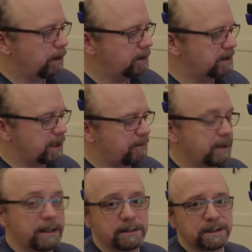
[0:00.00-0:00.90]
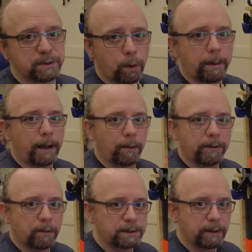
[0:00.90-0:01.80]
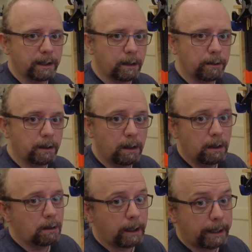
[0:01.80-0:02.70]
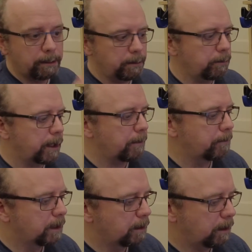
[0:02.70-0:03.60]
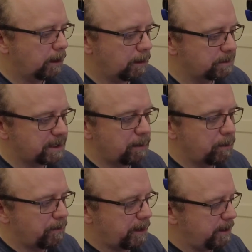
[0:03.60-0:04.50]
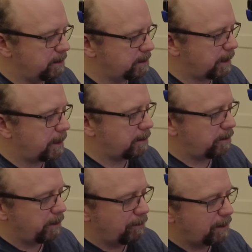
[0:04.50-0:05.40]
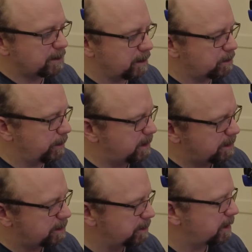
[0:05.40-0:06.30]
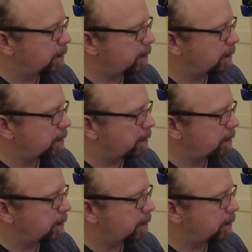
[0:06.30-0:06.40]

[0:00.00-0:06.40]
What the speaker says: say if I needed to swap out the rotary encoder, I can do that. Same with these, and the rest of the switches are just in